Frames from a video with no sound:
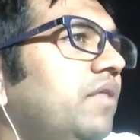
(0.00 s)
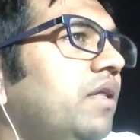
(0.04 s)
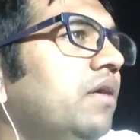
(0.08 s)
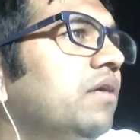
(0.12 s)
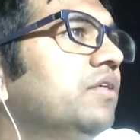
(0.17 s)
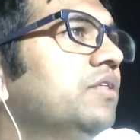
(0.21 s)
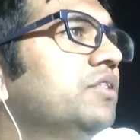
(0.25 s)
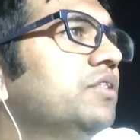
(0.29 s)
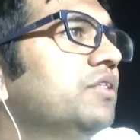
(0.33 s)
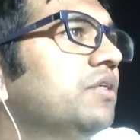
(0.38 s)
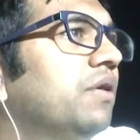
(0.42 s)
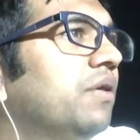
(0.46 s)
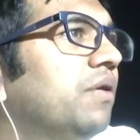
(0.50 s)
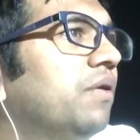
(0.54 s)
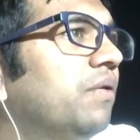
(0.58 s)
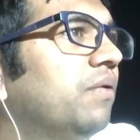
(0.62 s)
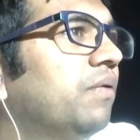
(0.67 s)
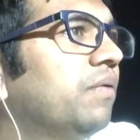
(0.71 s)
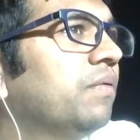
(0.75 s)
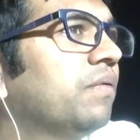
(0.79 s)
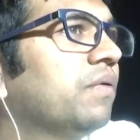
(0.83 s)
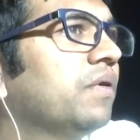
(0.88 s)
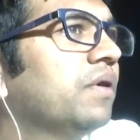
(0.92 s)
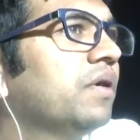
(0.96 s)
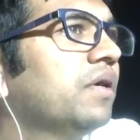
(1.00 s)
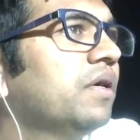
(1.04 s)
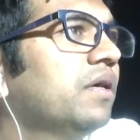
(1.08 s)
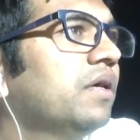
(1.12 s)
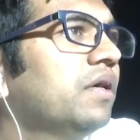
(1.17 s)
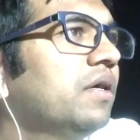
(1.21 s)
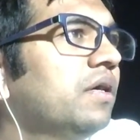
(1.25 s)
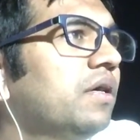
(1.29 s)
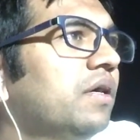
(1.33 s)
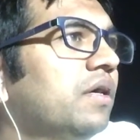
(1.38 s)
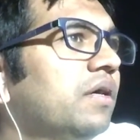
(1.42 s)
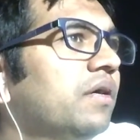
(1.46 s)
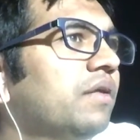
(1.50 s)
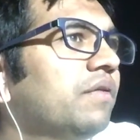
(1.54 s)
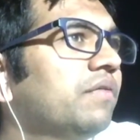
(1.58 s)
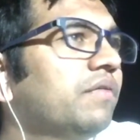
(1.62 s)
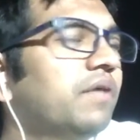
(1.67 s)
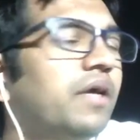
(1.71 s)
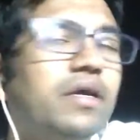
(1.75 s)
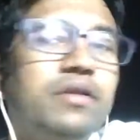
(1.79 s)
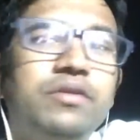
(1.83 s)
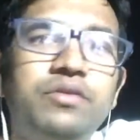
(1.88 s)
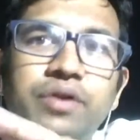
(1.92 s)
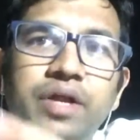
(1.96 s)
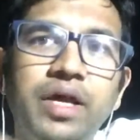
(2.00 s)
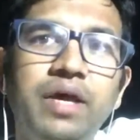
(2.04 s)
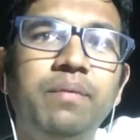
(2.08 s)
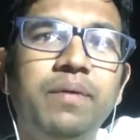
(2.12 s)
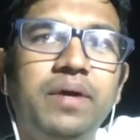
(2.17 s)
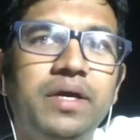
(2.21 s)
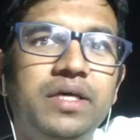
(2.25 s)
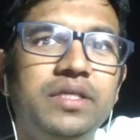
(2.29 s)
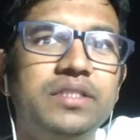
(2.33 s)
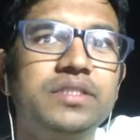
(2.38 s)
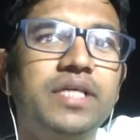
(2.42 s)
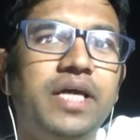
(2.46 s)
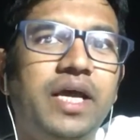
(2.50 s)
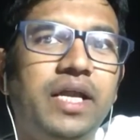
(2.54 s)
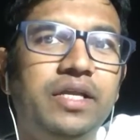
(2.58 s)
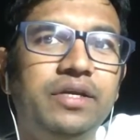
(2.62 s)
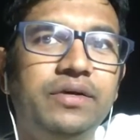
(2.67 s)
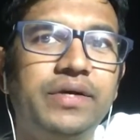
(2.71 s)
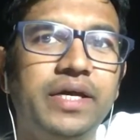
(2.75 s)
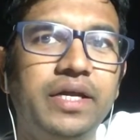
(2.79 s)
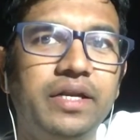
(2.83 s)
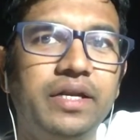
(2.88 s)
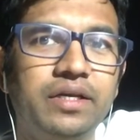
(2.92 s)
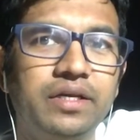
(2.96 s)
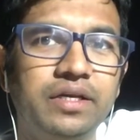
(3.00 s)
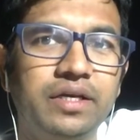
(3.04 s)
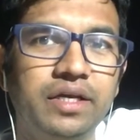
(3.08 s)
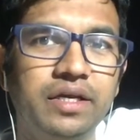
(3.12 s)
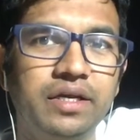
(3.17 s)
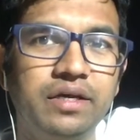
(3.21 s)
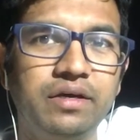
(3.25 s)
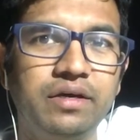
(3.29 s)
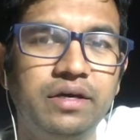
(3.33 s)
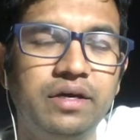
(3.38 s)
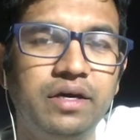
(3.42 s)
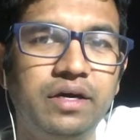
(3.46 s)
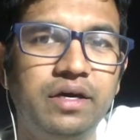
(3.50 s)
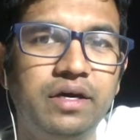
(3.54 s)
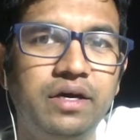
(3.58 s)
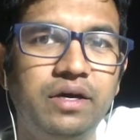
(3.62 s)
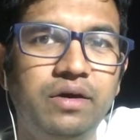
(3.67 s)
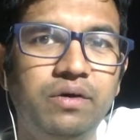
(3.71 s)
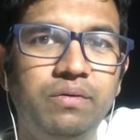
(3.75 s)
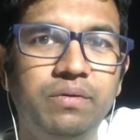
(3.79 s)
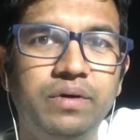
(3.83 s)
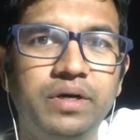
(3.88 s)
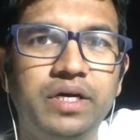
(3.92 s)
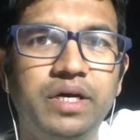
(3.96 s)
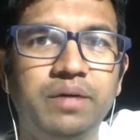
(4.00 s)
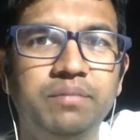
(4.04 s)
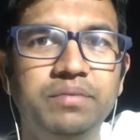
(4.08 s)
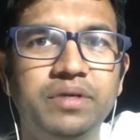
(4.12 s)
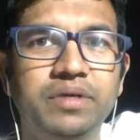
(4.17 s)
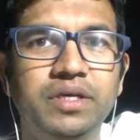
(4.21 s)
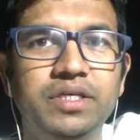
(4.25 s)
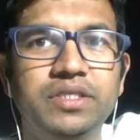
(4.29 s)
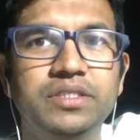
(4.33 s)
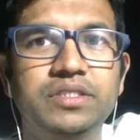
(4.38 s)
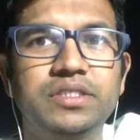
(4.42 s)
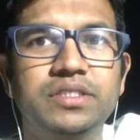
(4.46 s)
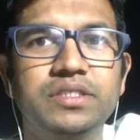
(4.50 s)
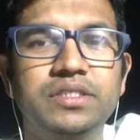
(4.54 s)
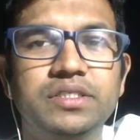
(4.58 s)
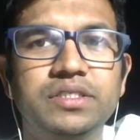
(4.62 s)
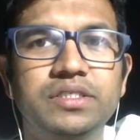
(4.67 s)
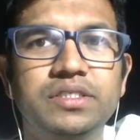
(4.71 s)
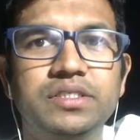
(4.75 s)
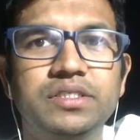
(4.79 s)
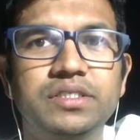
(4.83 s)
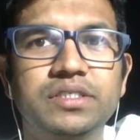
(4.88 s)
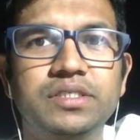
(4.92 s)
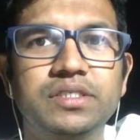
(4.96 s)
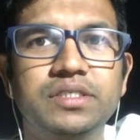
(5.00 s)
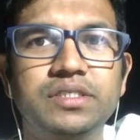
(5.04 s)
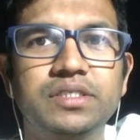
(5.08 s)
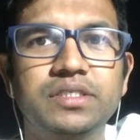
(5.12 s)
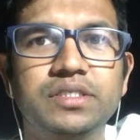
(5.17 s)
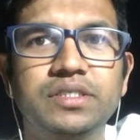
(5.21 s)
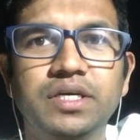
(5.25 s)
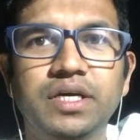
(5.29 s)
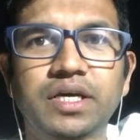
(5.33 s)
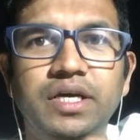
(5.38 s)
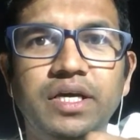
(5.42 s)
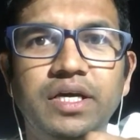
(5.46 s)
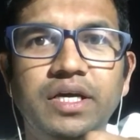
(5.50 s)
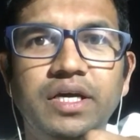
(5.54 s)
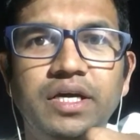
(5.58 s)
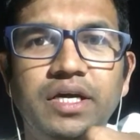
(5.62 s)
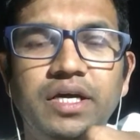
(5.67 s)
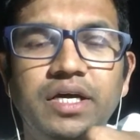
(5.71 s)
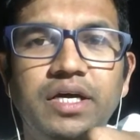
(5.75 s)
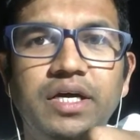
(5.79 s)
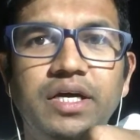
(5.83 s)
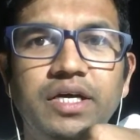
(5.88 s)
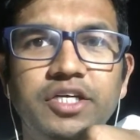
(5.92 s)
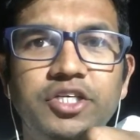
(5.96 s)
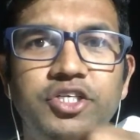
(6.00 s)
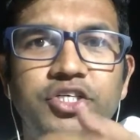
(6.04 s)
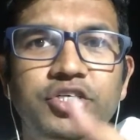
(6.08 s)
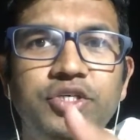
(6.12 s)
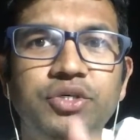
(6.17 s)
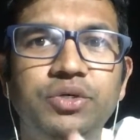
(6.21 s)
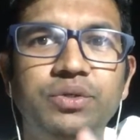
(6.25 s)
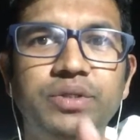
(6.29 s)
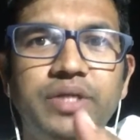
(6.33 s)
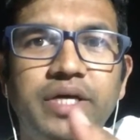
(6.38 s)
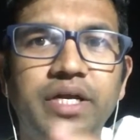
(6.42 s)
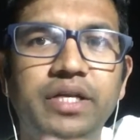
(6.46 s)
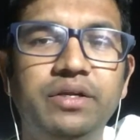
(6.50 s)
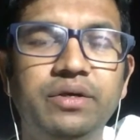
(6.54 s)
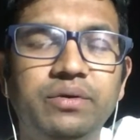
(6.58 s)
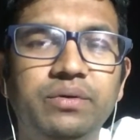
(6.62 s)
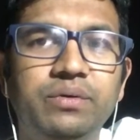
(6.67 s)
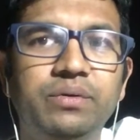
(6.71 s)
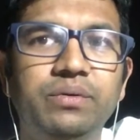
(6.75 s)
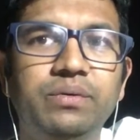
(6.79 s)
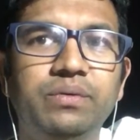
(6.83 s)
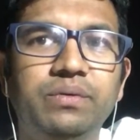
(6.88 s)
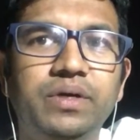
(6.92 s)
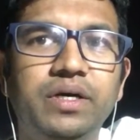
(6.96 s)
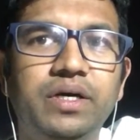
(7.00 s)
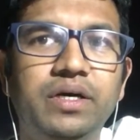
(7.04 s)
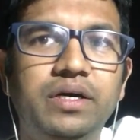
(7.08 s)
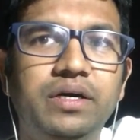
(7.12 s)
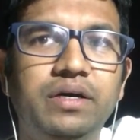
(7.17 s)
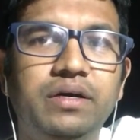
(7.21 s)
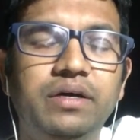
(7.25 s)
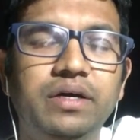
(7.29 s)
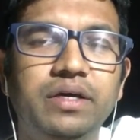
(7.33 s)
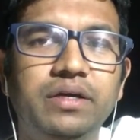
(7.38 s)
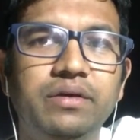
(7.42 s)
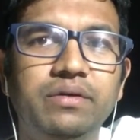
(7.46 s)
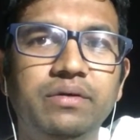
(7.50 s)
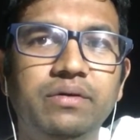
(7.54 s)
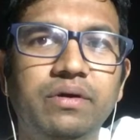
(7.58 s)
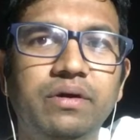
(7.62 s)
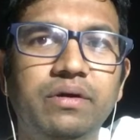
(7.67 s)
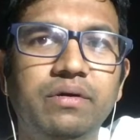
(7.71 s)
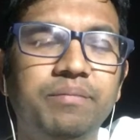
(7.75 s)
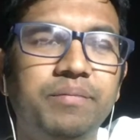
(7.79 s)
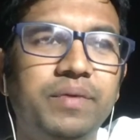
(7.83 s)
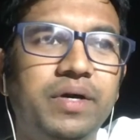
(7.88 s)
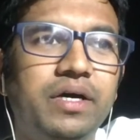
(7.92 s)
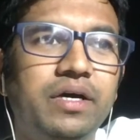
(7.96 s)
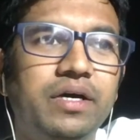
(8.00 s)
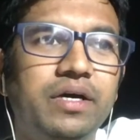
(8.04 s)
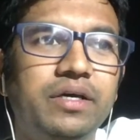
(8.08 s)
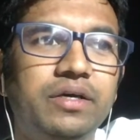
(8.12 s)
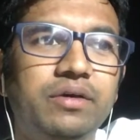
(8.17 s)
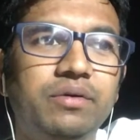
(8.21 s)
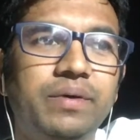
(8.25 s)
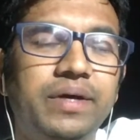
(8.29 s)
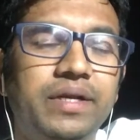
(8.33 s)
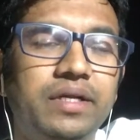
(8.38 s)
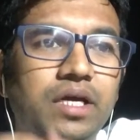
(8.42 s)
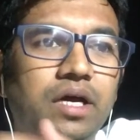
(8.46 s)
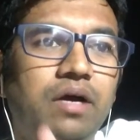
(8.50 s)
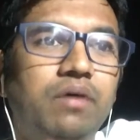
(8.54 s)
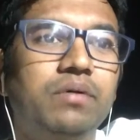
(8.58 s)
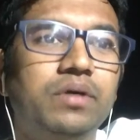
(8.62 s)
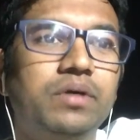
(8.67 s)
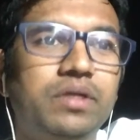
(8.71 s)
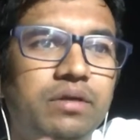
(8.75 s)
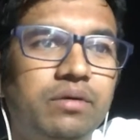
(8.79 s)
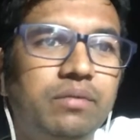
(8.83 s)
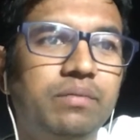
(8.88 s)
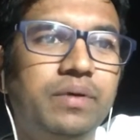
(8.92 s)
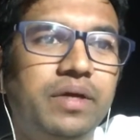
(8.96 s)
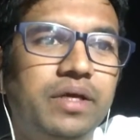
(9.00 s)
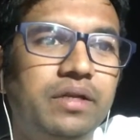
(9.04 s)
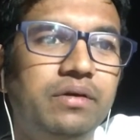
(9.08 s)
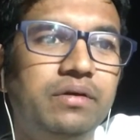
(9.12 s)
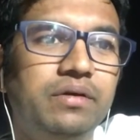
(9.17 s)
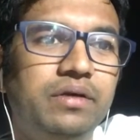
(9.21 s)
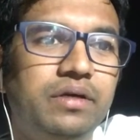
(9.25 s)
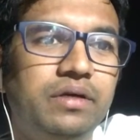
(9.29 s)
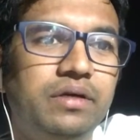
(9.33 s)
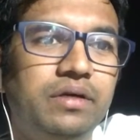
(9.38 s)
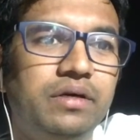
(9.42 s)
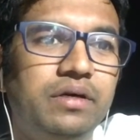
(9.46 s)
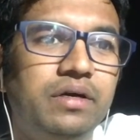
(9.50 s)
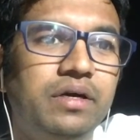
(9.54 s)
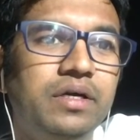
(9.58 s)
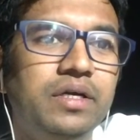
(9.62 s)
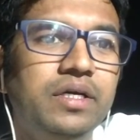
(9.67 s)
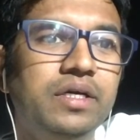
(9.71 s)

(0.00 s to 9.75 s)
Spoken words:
And so there are three ways that you can overcome this issue that you encounter when you're